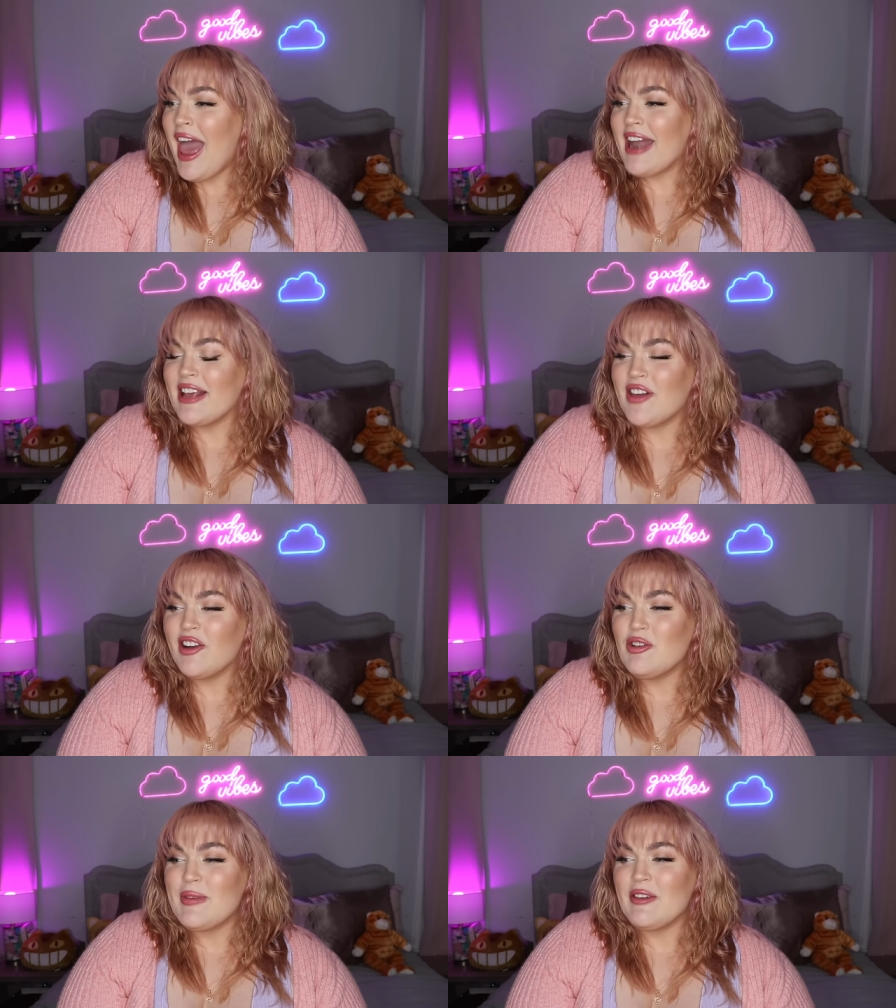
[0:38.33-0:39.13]
And I thought
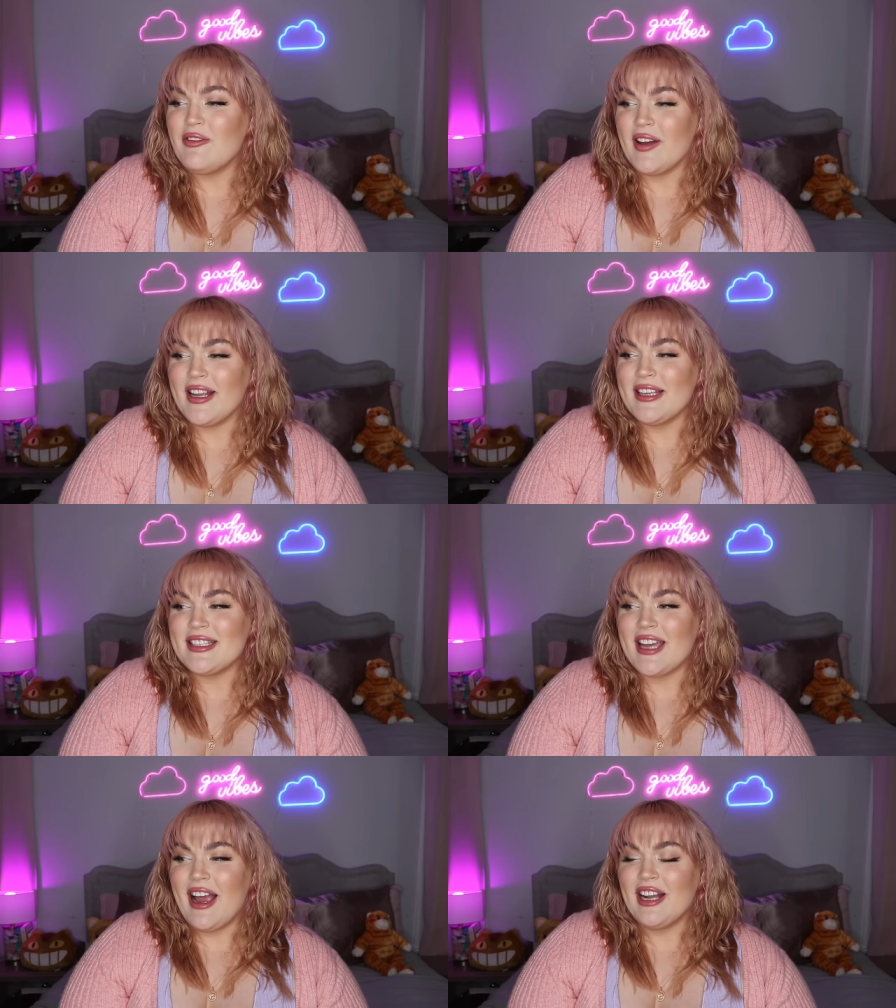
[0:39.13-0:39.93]
it would be funny
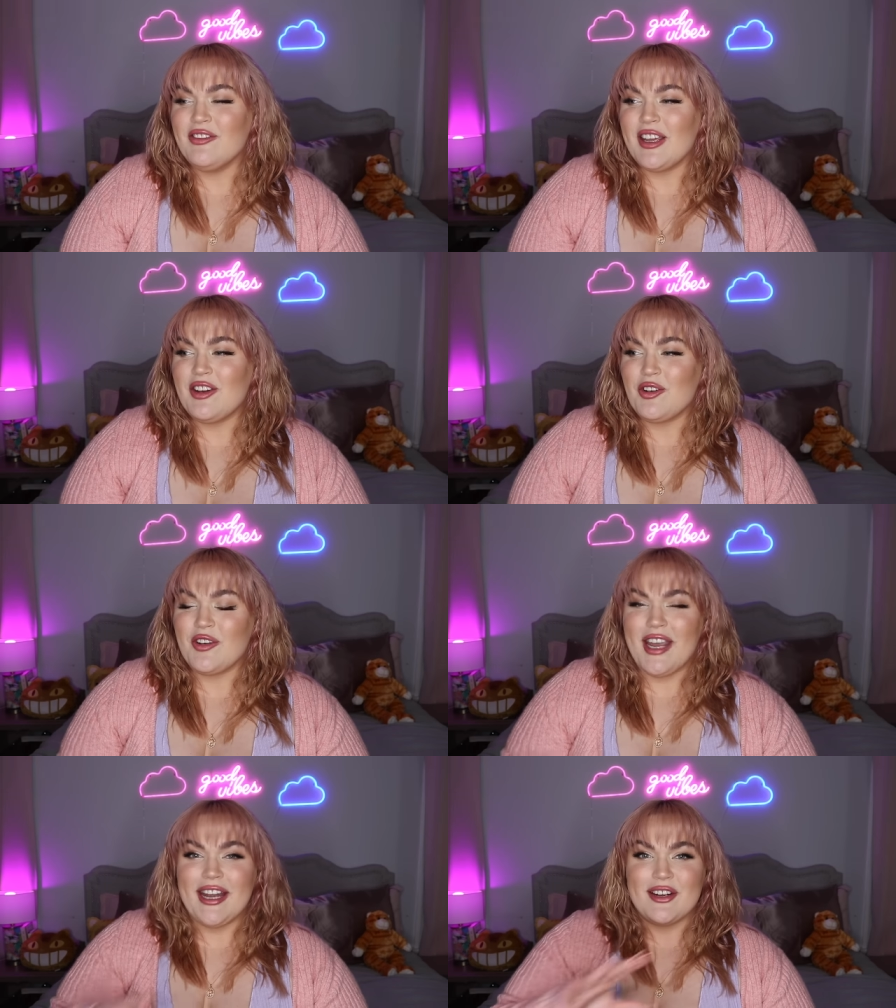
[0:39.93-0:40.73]
to kind of like
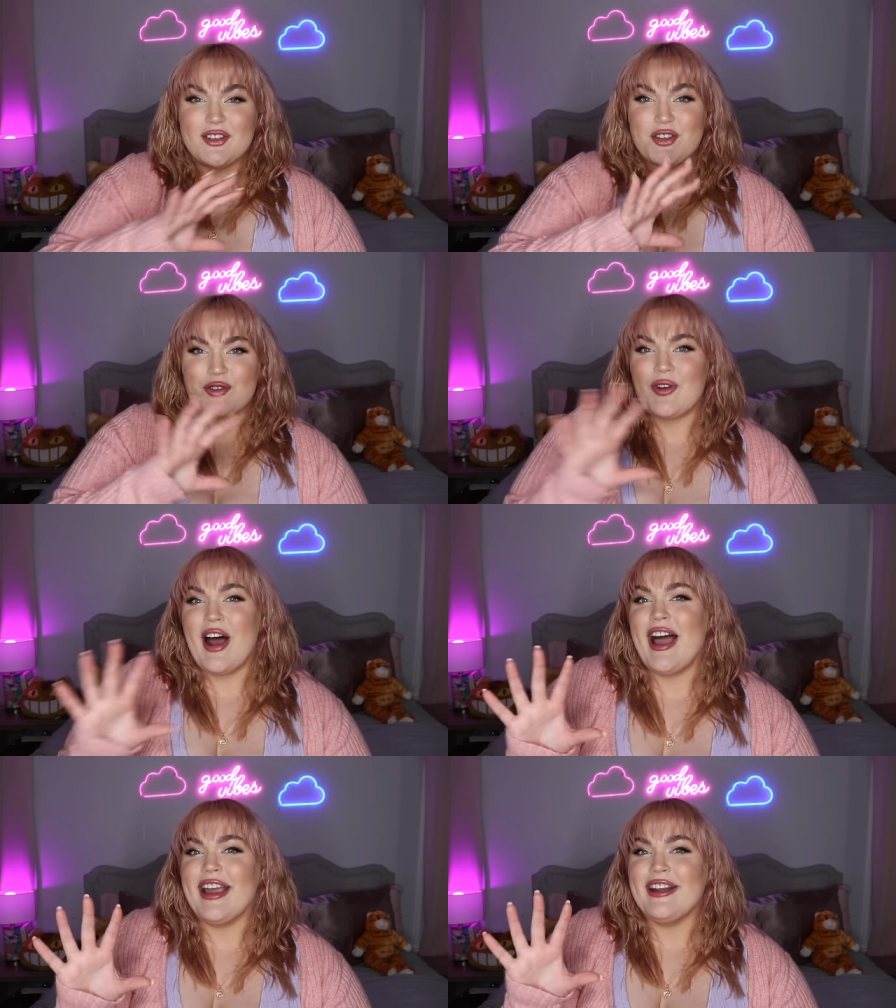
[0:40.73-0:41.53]
create a
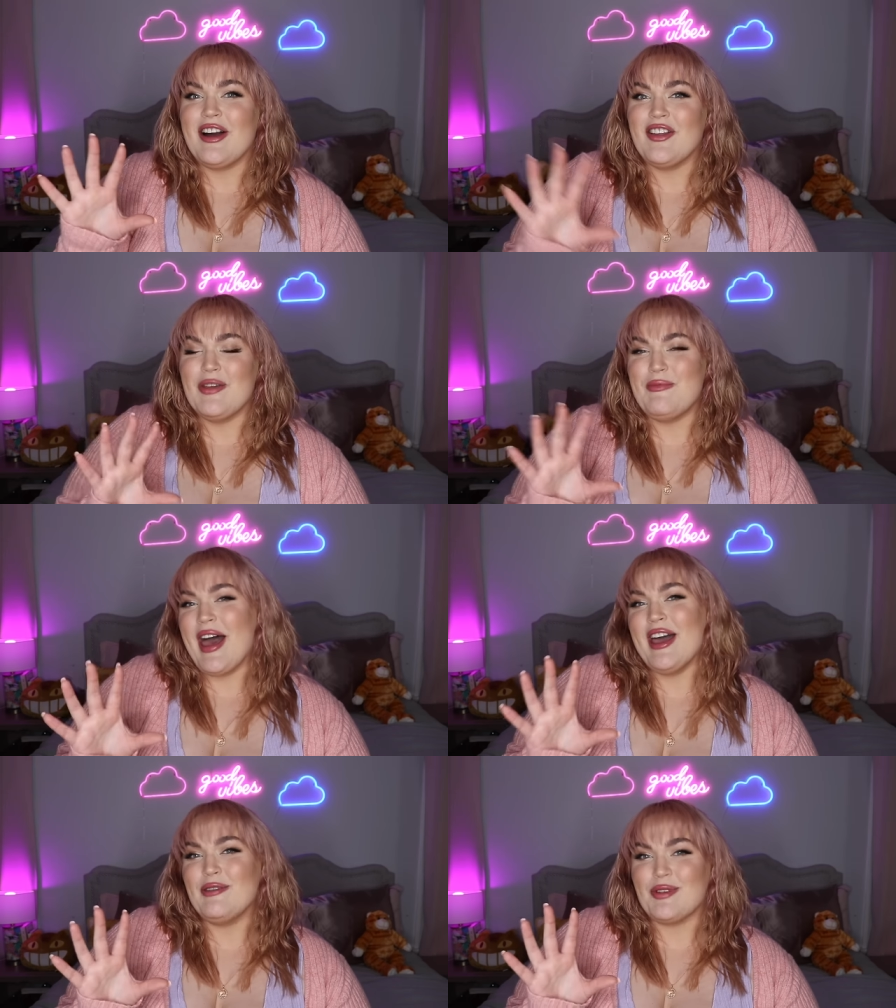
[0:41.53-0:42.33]
shrine on the
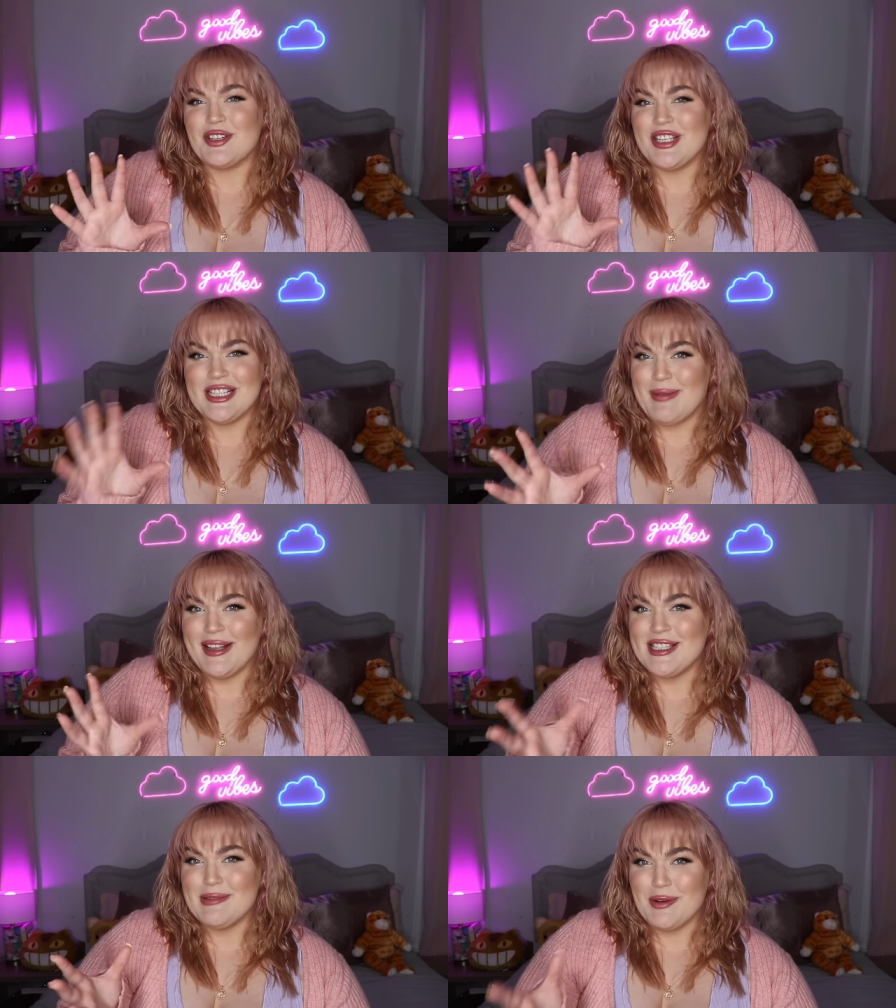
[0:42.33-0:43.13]
bed where she
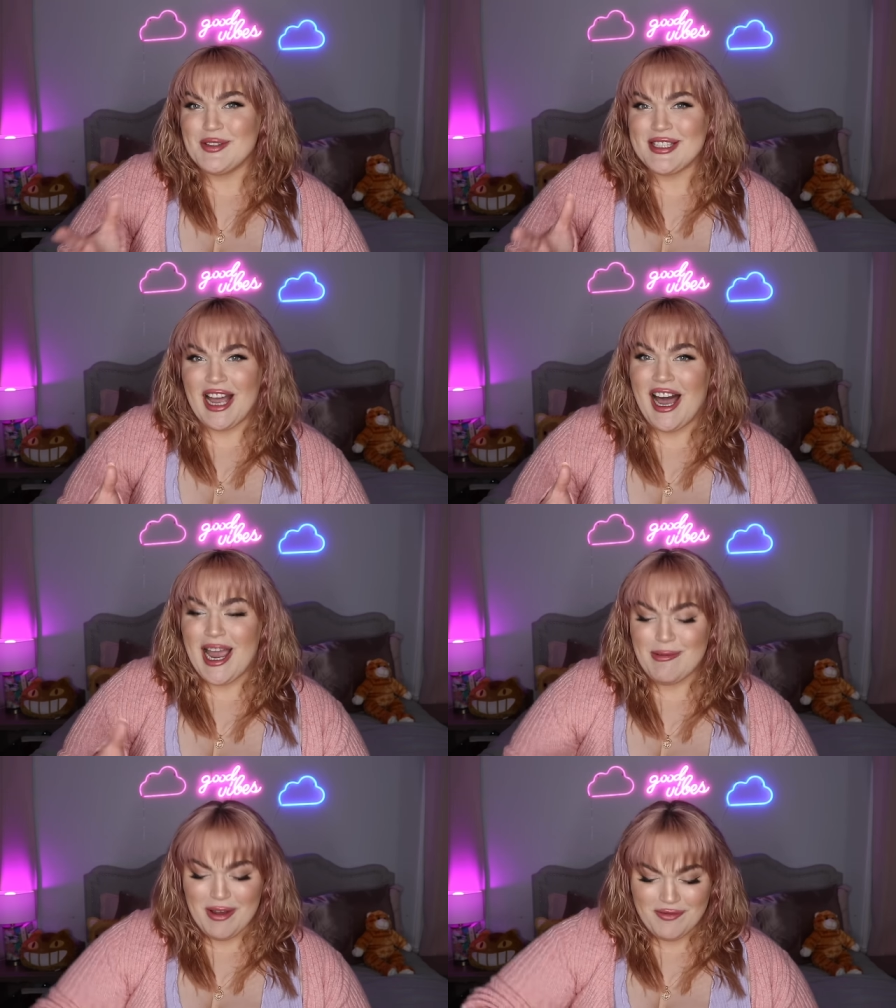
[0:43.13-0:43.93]
spends the most
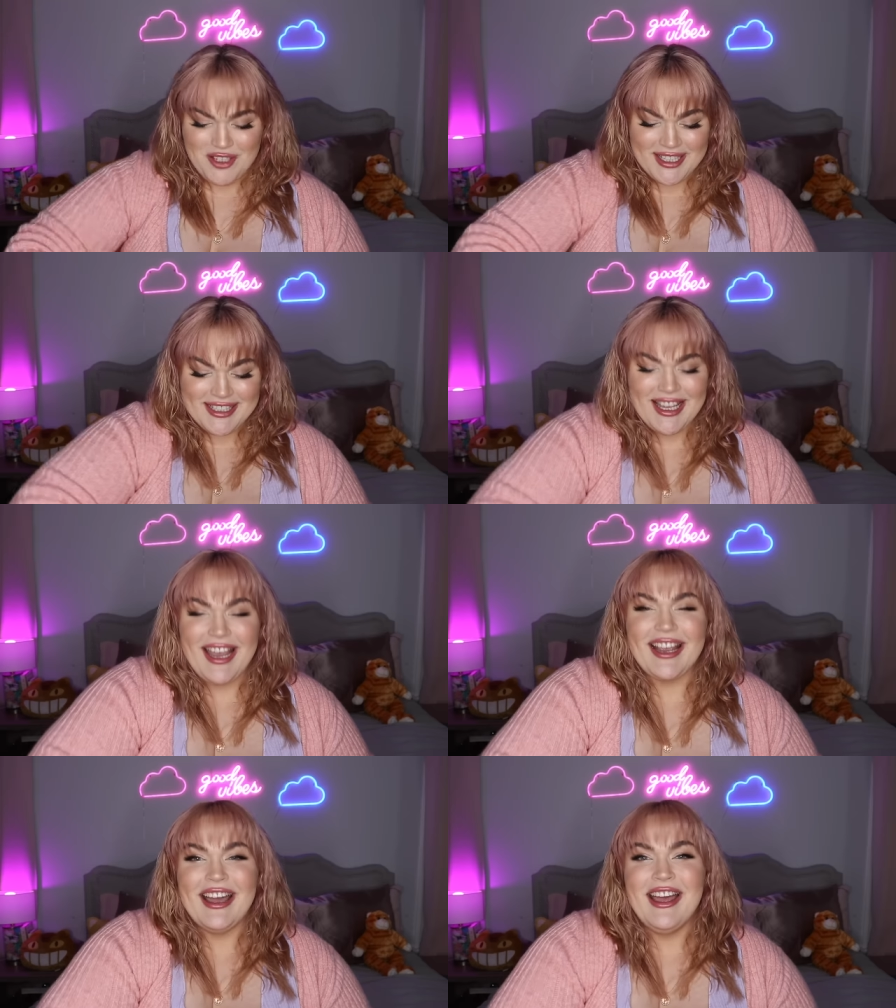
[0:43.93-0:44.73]
time, of just
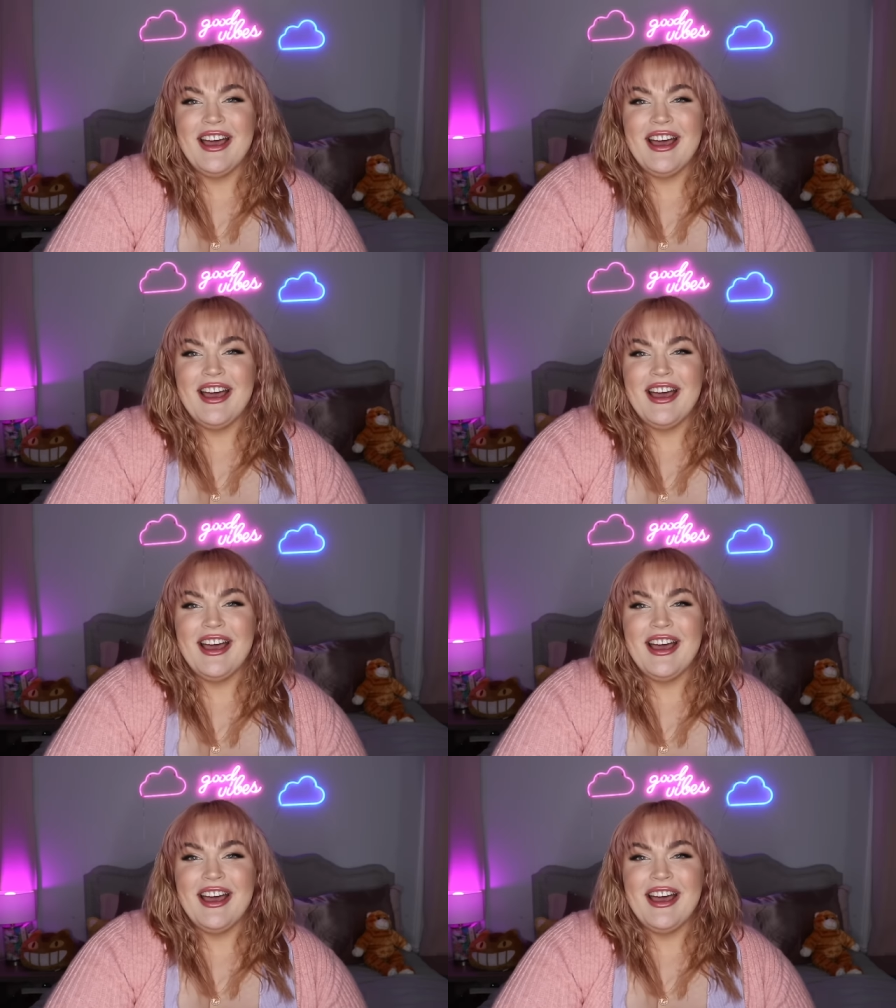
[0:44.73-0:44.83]
like